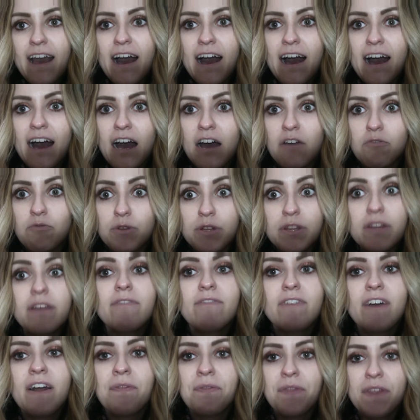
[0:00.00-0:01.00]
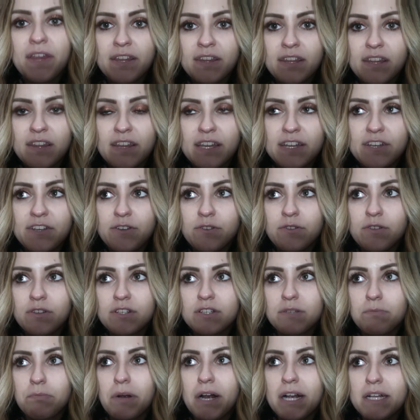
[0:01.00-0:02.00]
A really fun thing that they do, the
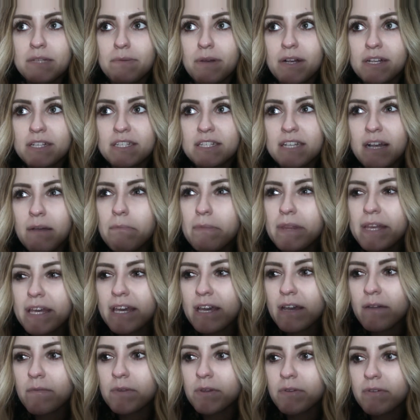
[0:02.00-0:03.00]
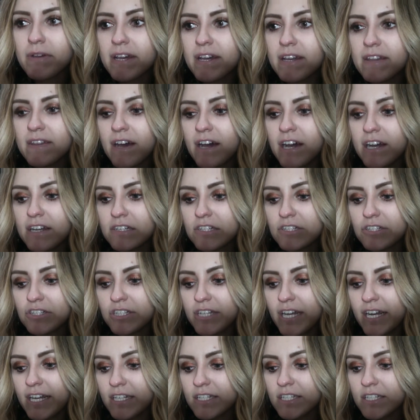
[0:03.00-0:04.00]
surprise boxes. I'm thinking of doing it in the Hunter's
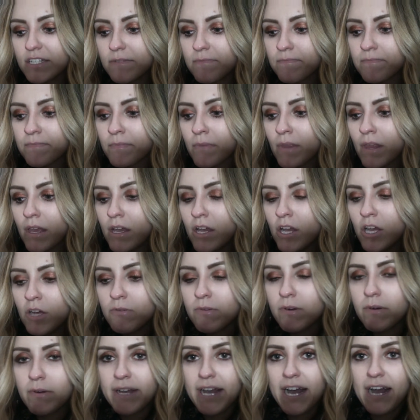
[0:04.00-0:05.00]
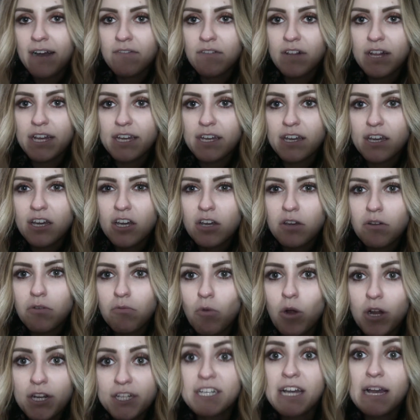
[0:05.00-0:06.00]
Chest, where we have like
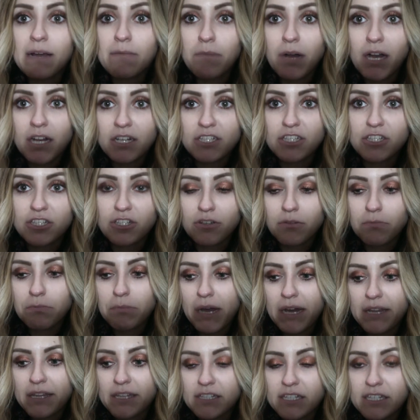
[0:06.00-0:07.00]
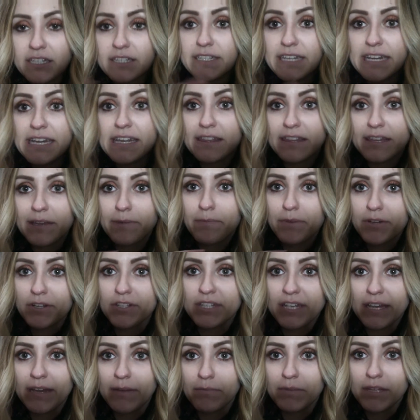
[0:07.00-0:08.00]
one-time boxes you can buy that's like Dean themed or
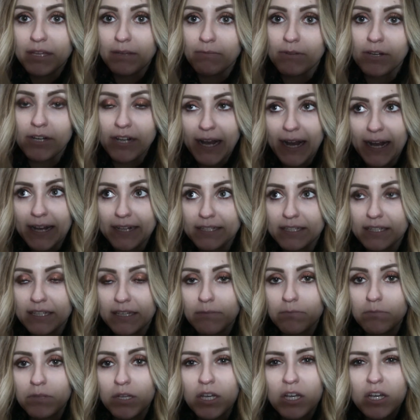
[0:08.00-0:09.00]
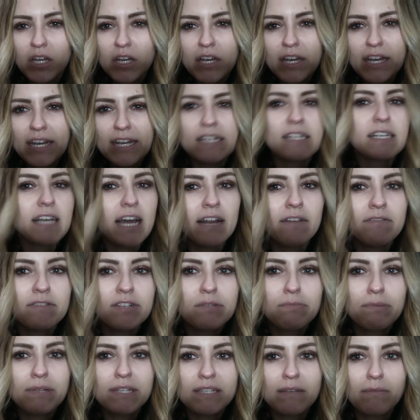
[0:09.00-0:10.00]
Sam themed or Cass themed. It's kind of
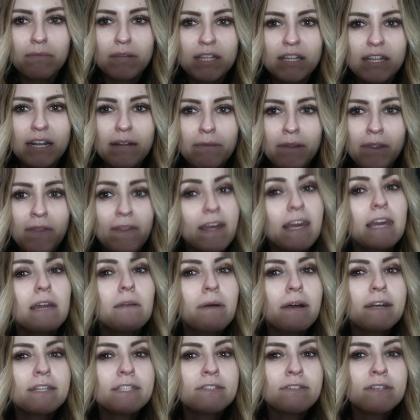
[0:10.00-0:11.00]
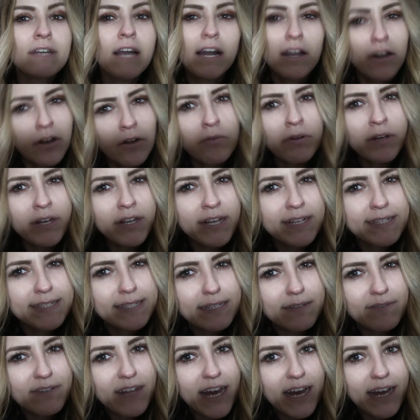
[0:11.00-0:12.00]
just been something that I've been thinking about doing. I don't know, what do you guys
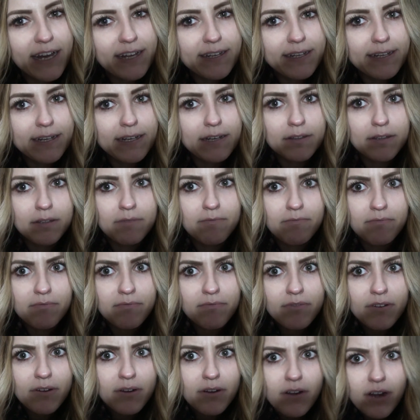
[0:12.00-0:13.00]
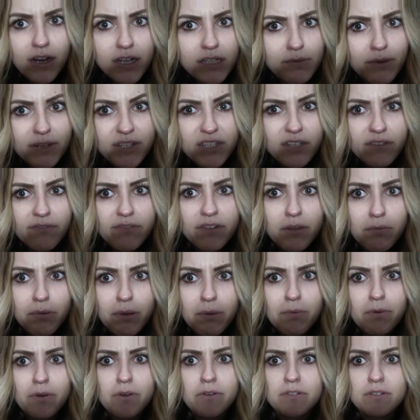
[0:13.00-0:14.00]
think of that idea? For Especially for the
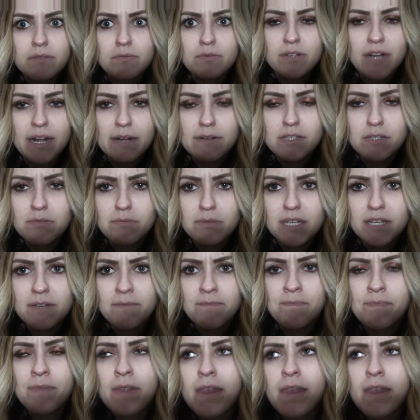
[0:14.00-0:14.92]
people who subscribe to me.